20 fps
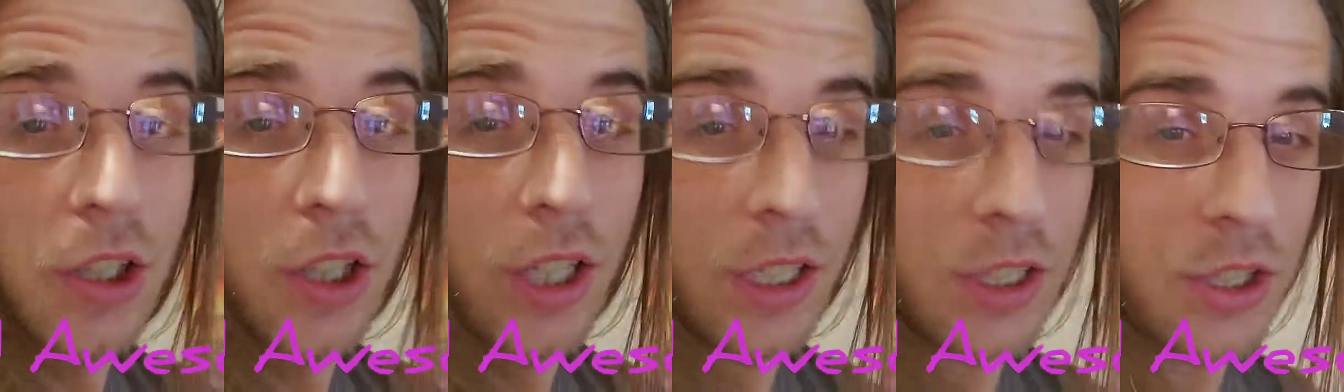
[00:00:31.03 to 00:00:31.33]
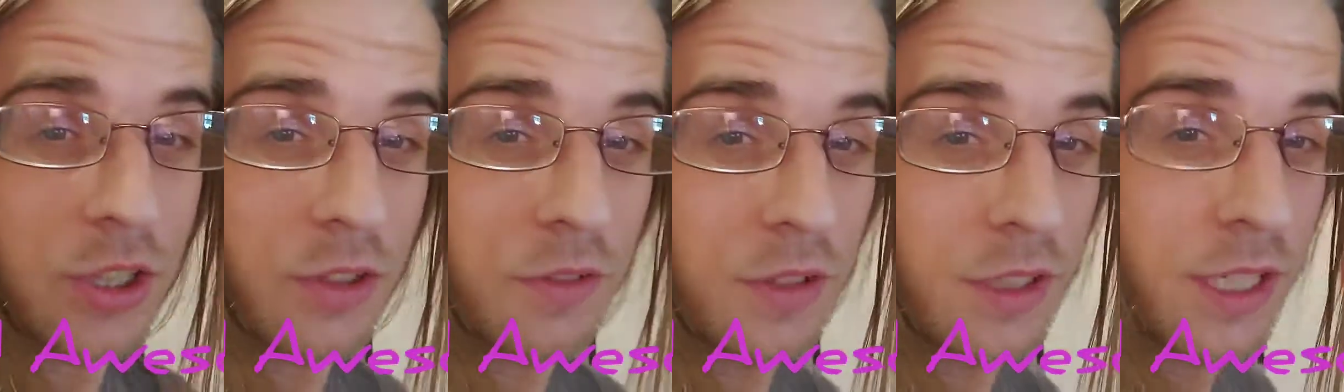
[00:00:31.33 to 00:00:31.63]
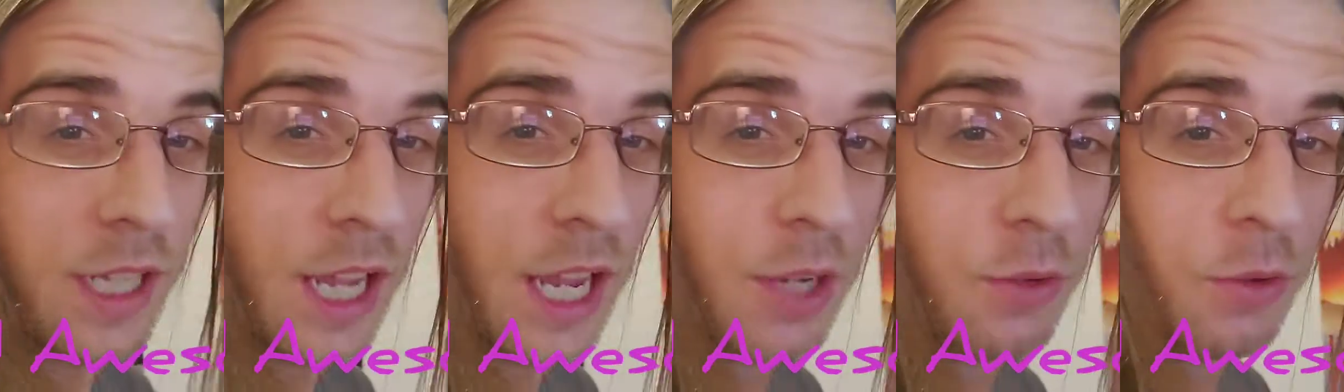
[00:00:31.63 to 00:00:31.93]
collection of the
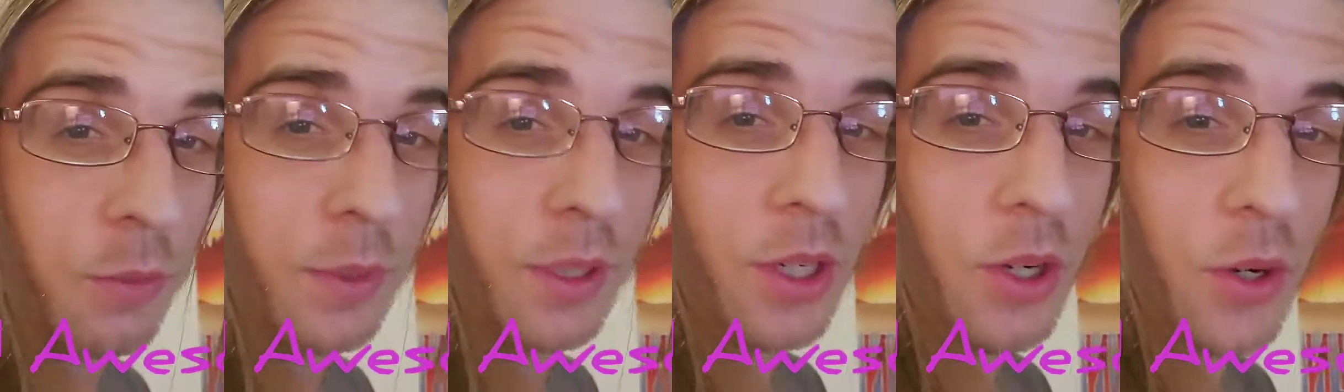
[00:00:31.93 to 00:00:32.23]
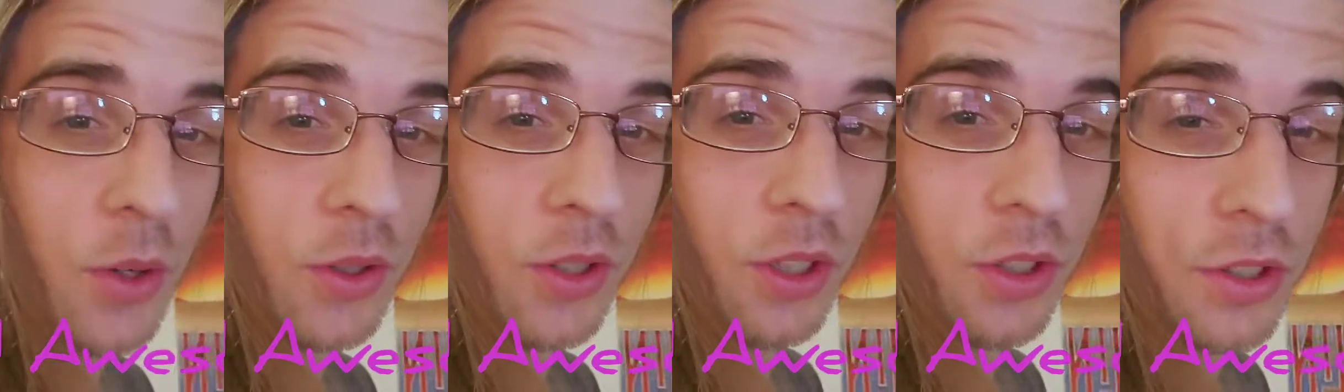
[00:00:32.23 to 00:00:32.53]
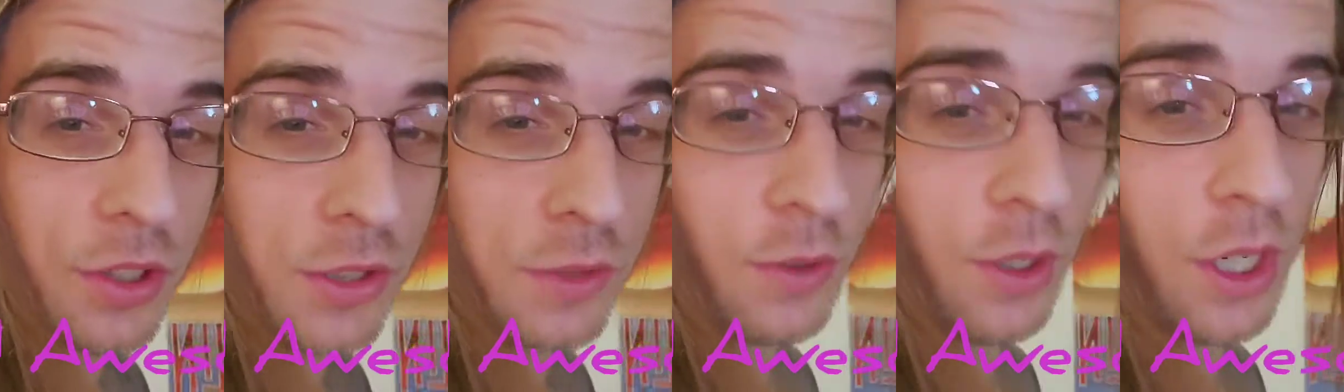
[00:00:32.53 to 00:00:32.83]
day will be going
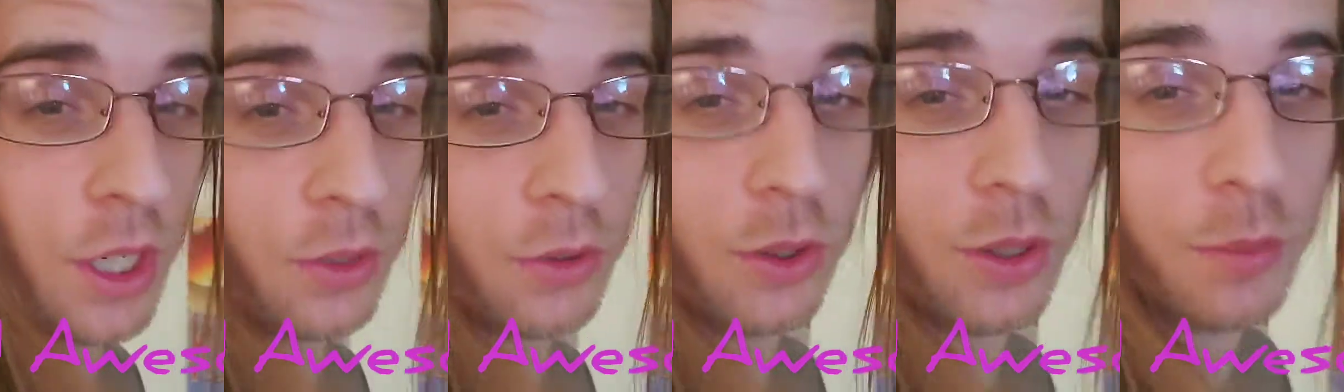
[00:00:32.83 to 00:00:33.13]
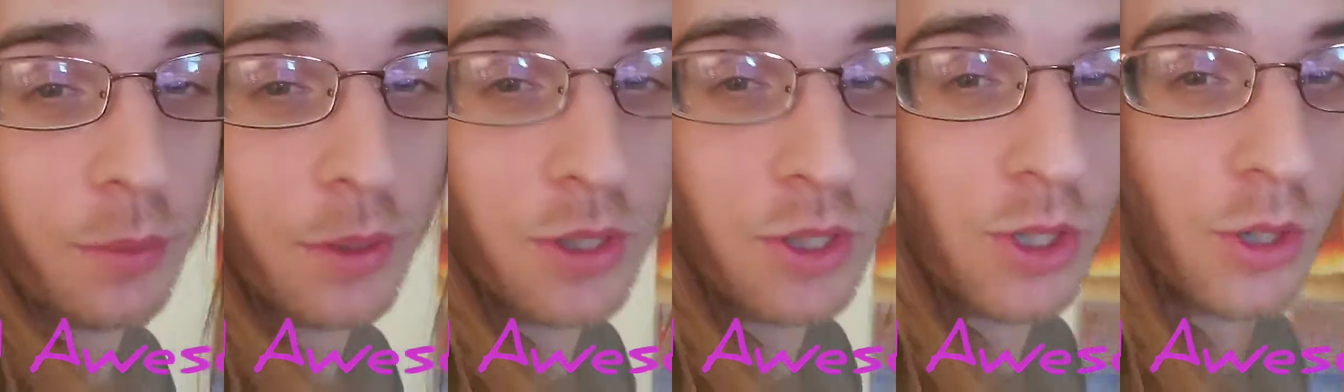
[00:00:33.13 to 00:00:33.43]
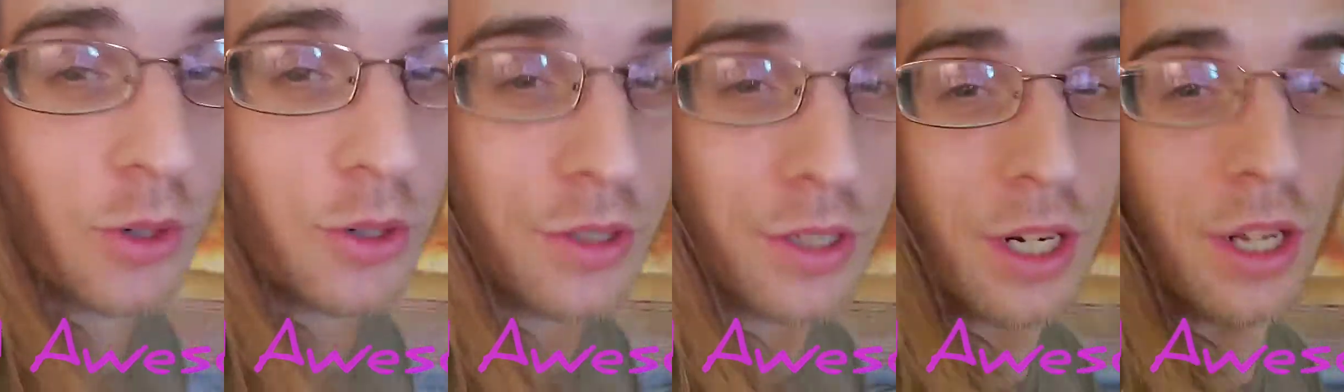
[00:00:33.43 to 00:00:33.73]
on this vlog, where I'll be
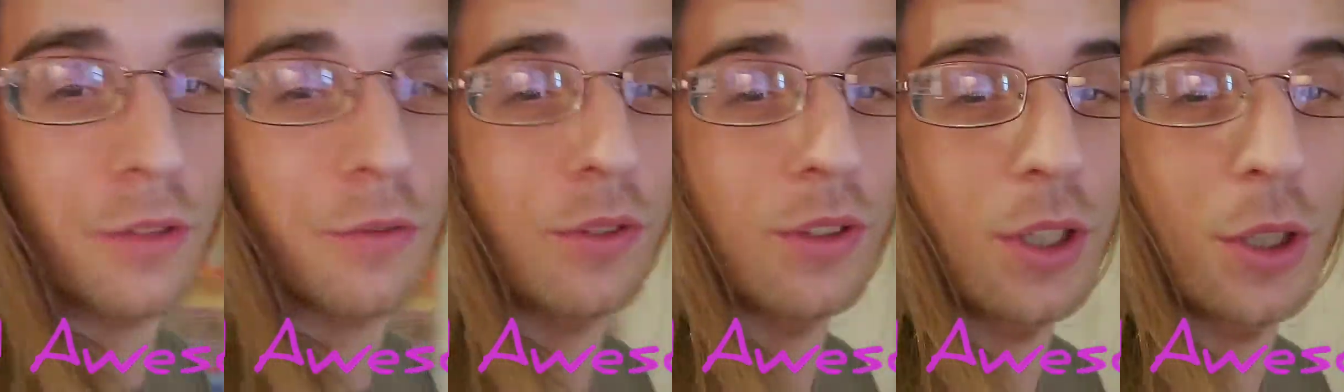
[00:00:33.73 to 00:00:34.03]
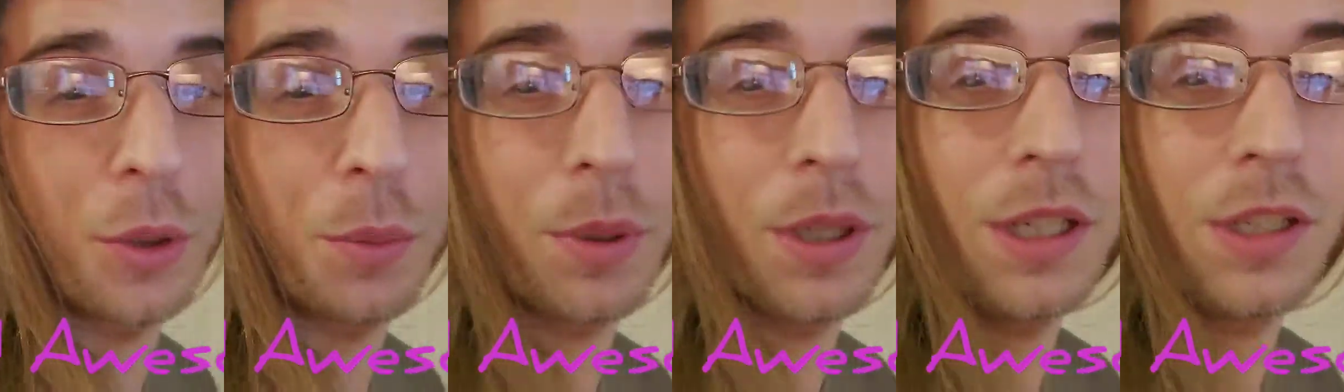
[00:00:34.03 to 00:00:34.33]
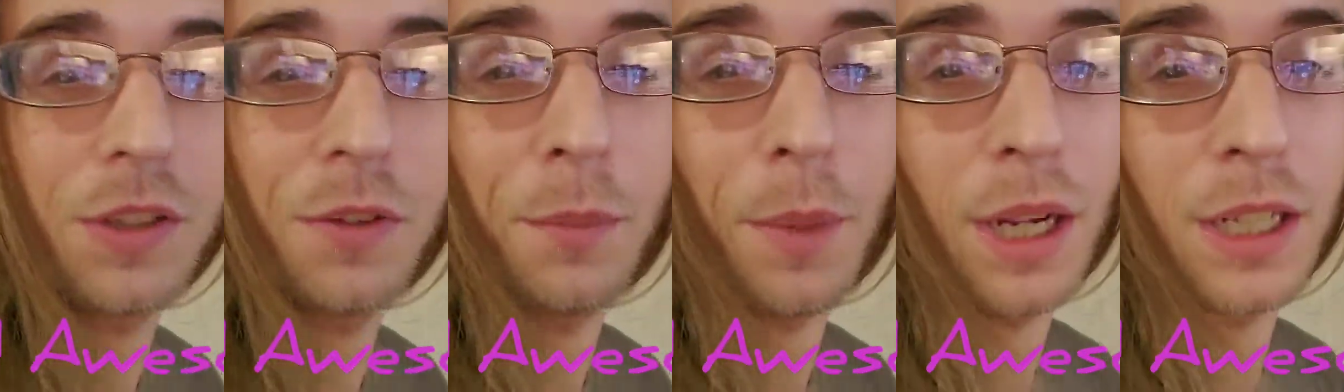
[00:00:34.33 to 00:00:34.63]
showing off another
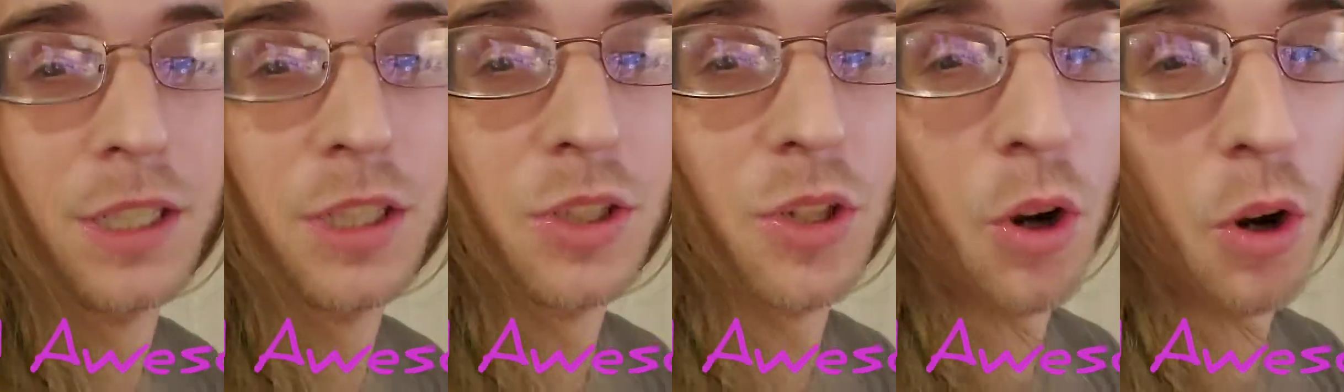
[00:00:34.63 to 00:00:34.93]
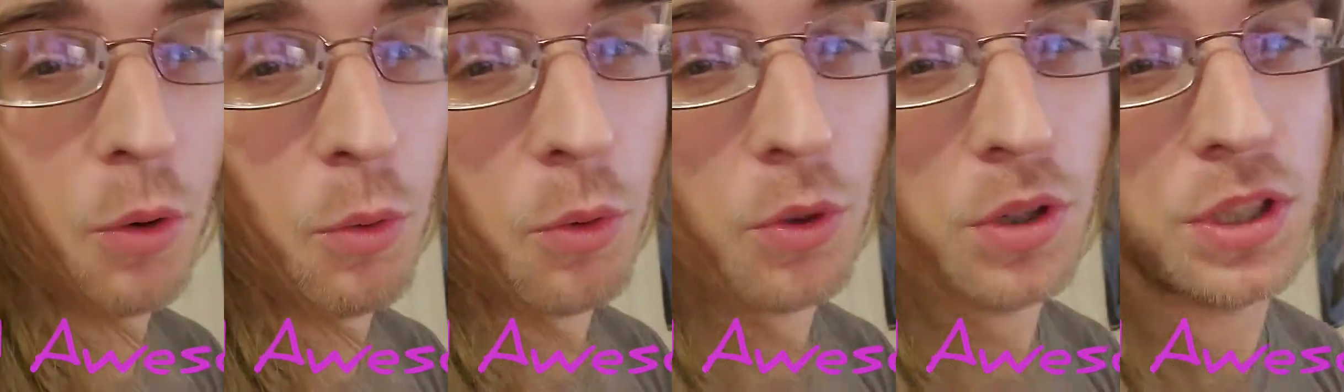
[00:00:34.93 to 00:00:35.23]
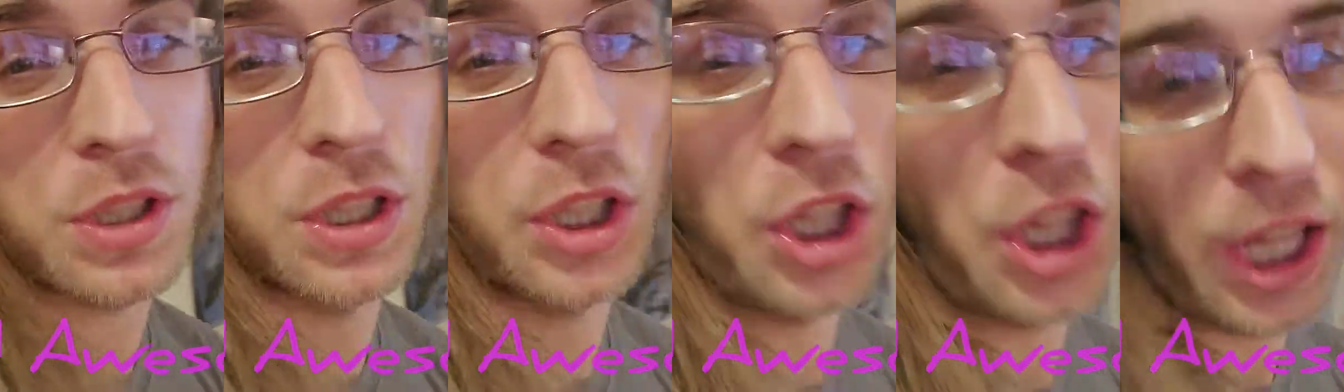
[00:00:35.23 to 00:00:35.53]
piece of my Star
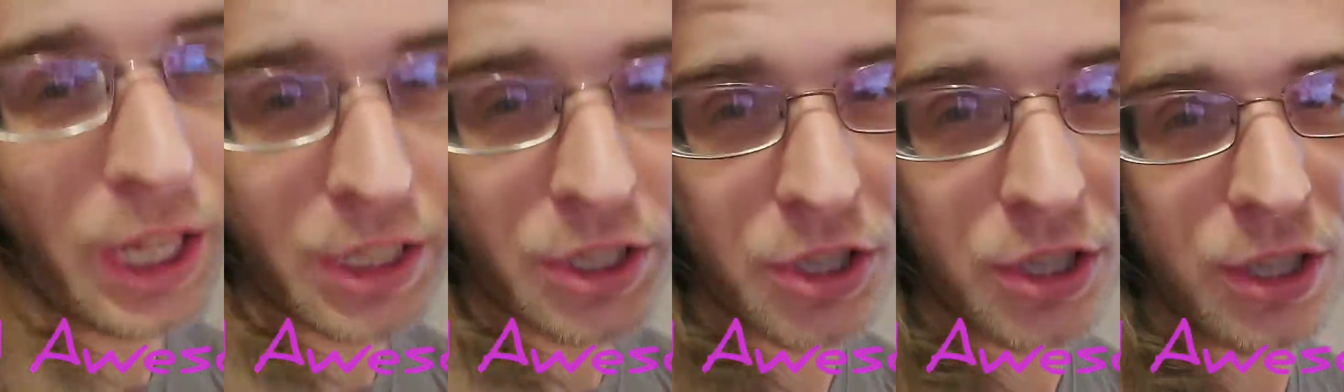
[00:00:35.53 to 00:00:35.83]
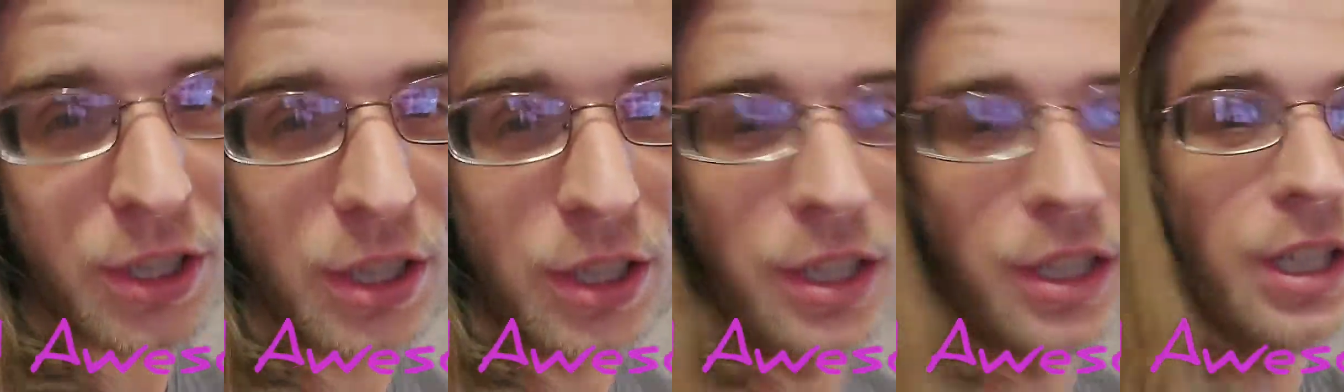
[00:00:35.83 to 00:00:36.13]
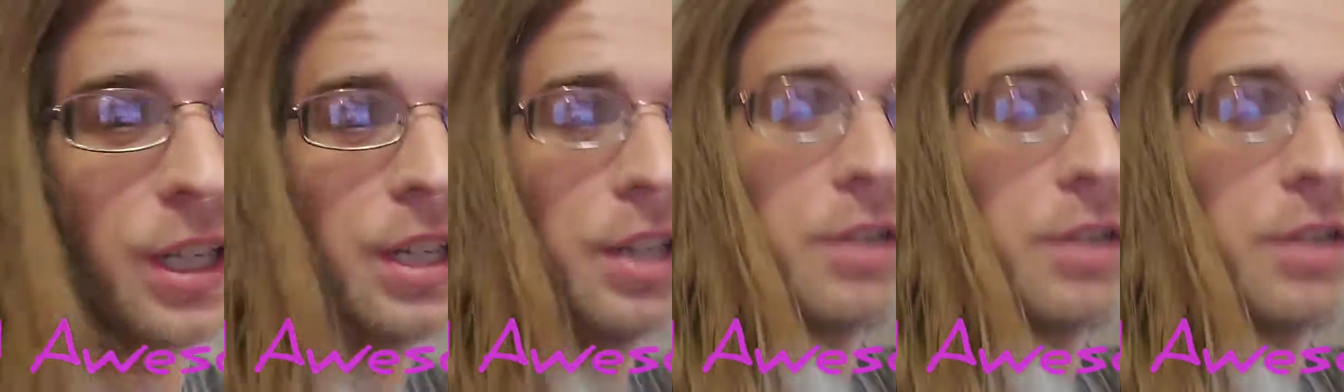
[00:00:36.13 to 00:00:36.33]
Wars collection